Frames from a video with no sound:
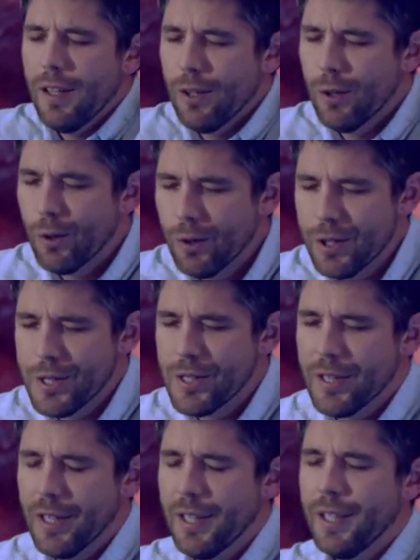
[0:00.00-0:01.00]
Lord,
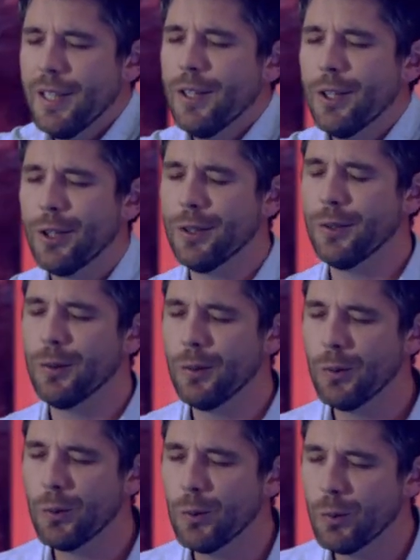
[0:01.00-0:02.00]

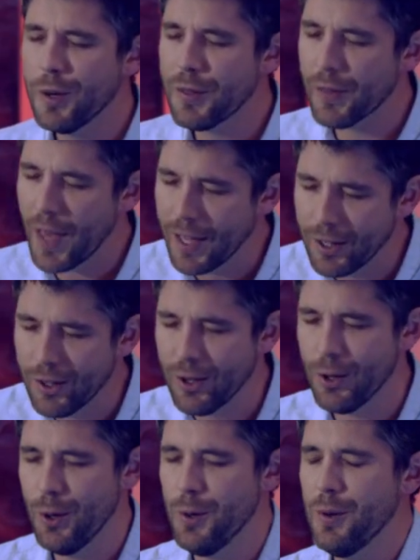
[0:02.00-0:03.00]
we thank
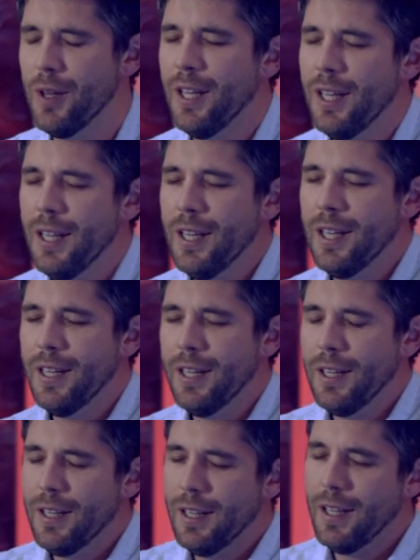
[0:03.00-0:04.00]
you
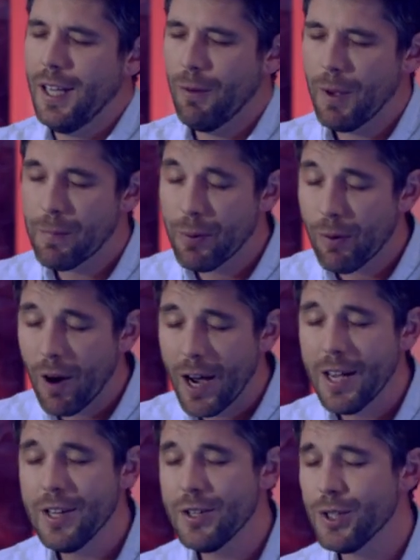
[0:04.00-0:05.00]
and we
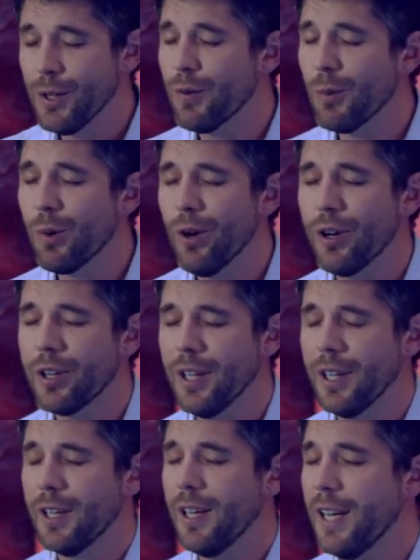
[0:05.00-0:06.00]
praise you for
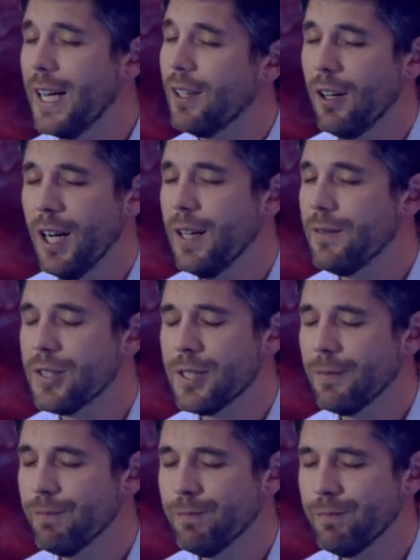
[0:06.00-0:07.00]
working in our lives.
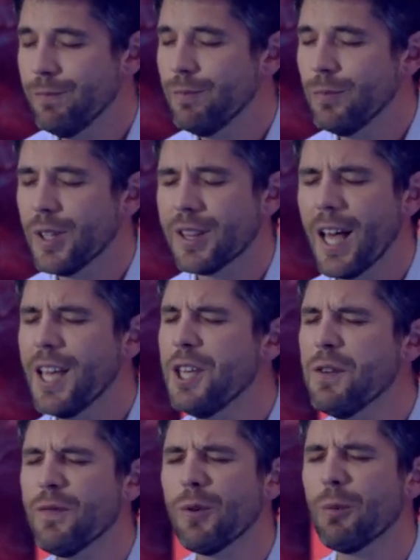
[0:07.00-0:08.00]
We thank
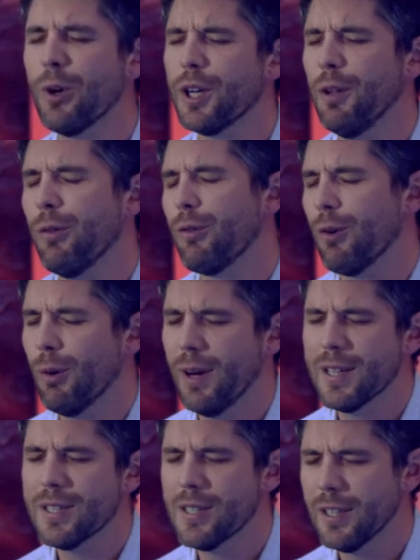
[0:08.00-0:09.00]
you for working through
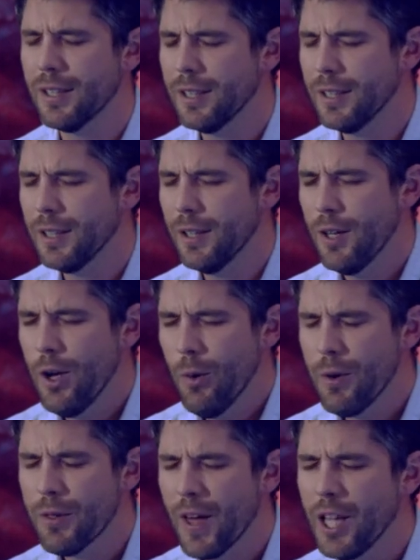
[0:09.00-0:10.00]
us.
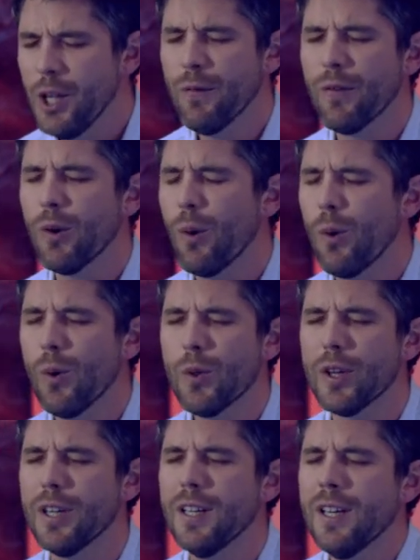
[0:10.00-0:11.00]
We thank you for all
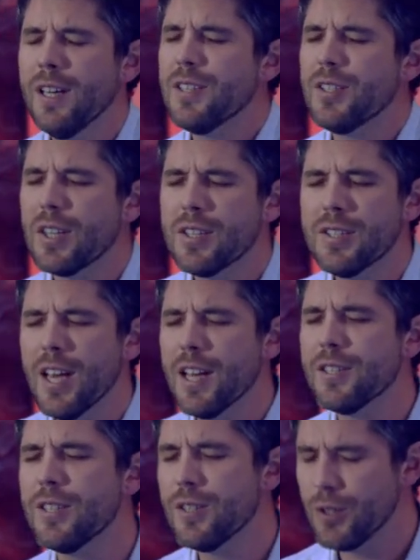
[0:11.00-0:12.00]
the
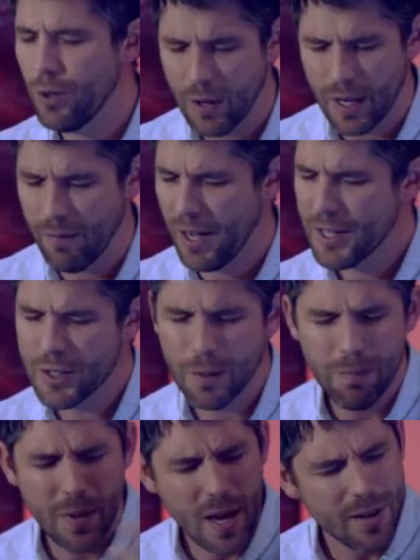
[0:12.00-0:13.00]
successes you give us, the
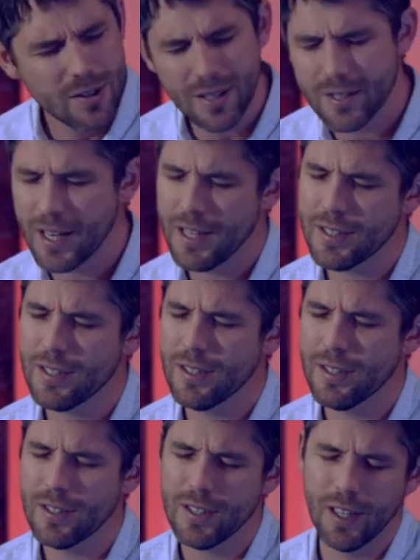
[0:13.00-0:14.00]
big
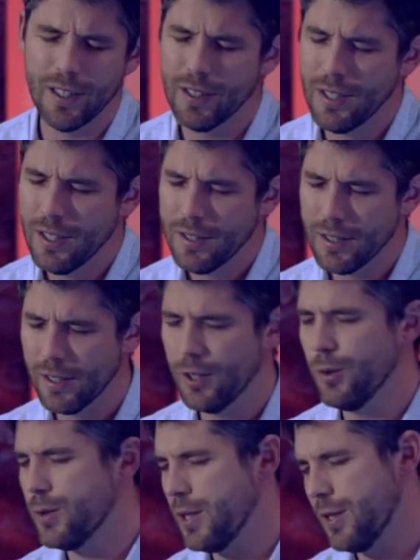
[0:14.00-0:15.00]
successes and the
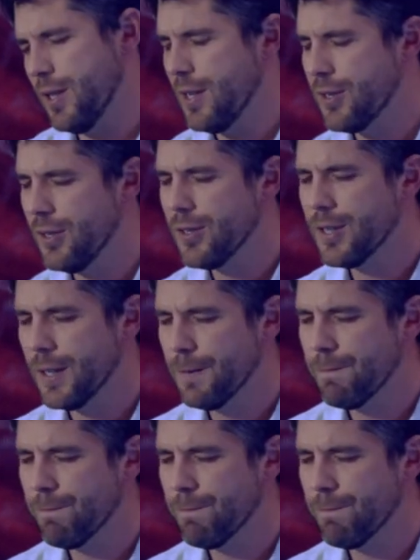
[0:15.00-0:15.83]
little successes.